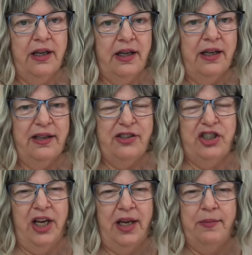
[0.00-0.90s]
uh,
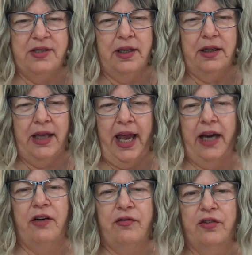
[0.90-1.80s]
James
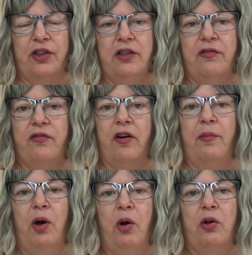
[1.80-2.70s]
Lankford
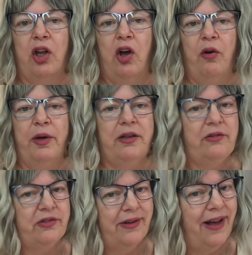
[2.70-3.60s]
from Oklahoma,
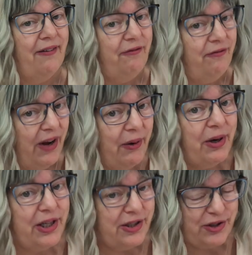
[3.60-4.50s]
who's a very
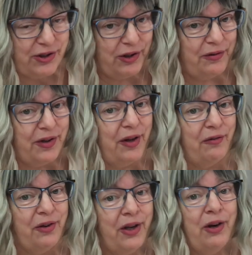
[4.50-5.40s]
conservative
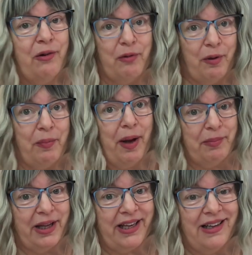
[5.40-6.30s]

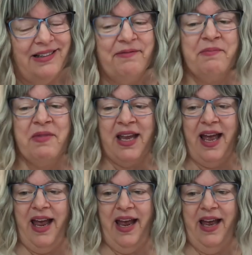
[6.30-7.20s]
Republican,
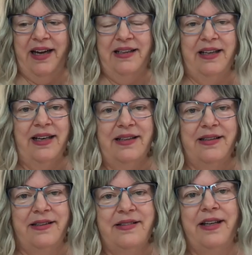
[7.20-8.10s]
and uh,
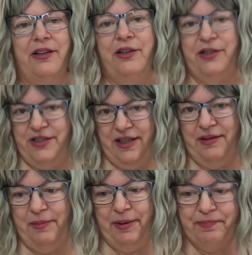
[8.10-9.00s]
Senator Sinema.